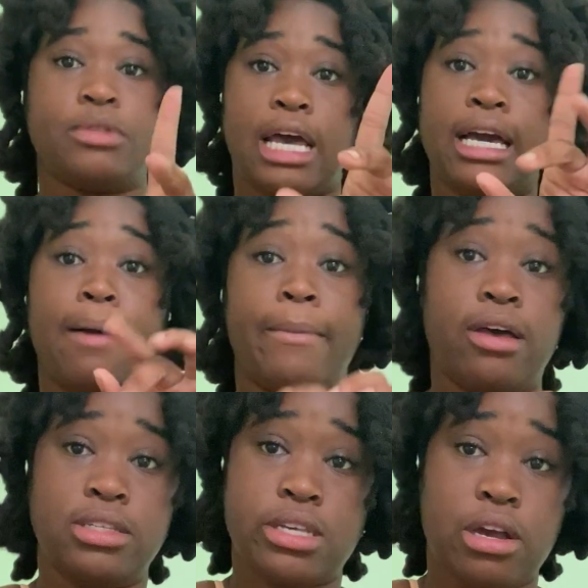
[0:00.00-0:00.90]
I got
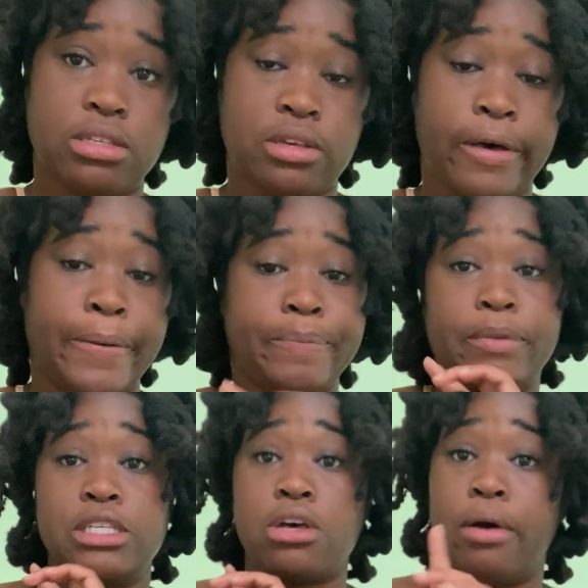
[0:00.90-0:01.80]
mountain soursop.
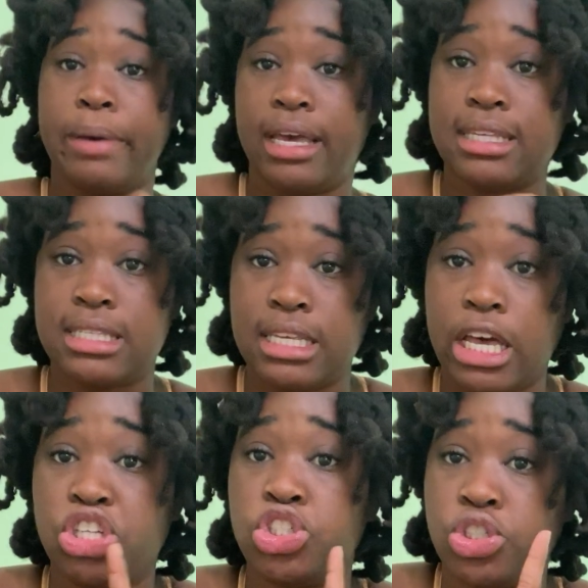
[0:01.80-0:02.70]
It's on my
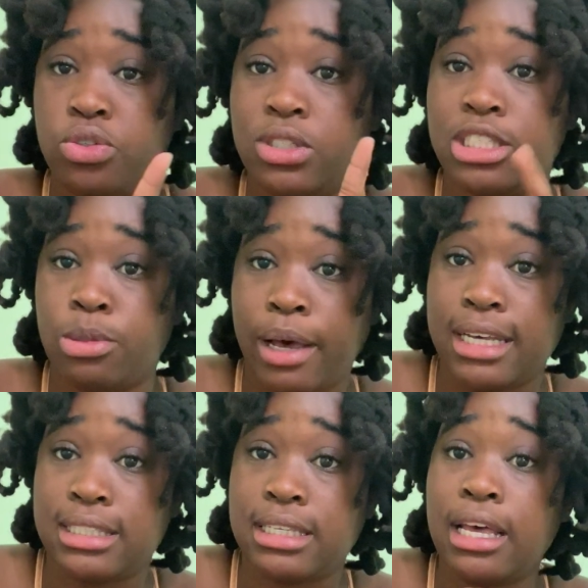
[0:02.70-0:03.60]
Etsy at Sugary Spice